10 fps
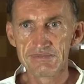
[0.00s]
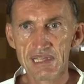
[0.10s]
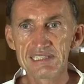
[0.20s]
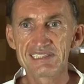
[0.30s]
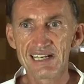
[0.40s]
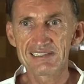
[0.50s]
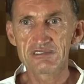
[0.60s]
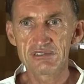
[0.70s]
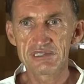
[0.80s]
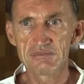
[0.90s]
It's just
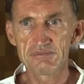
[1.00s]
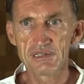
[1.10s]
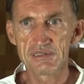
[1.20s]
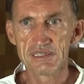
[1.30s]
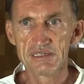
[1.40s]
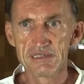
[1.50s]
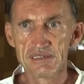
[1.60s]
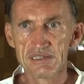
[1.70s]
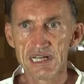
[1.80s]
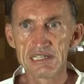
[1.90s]
so simple.
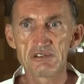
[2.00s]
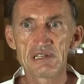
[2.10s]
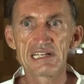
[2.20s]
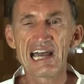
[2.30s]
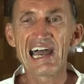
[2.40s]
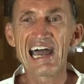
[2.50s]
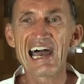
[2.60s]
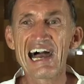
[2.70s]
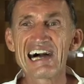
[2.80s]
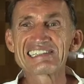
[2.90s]
And you can
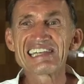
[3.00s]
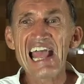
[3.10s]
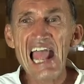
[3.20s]
ask